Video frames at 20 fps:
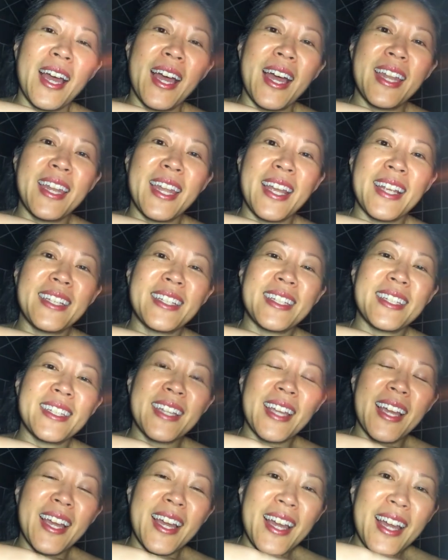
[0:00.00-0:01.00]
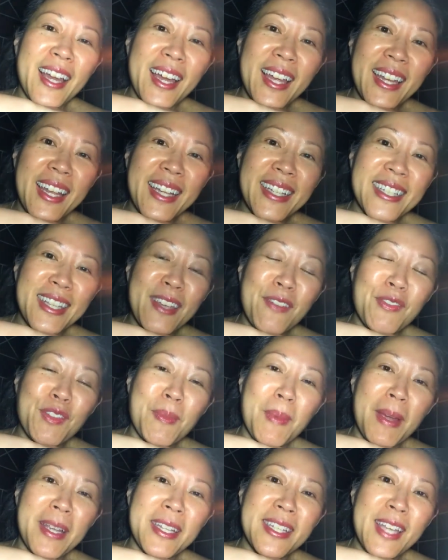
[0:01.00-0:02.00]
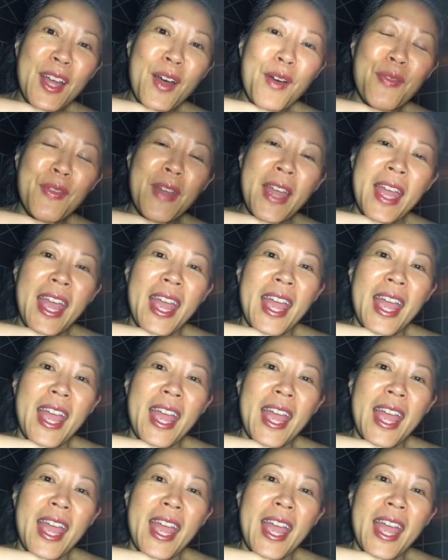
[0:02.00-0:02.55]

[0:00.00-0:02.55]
a nice uh, a nice gift to myself.